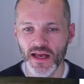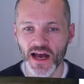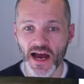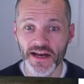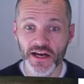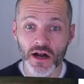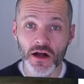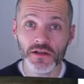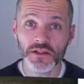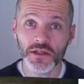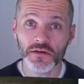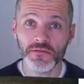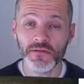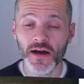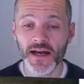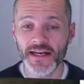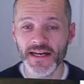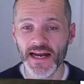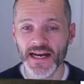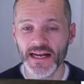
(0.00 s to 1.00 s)
And you also
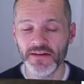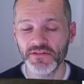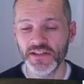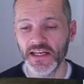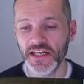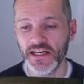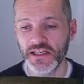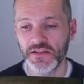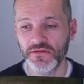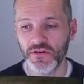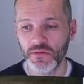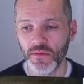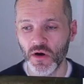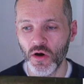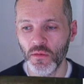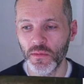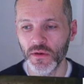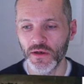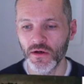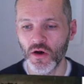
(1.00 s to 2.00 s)
find NFTs from
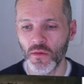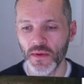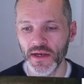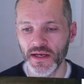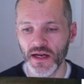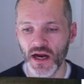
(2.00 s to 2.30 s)
up-and-coming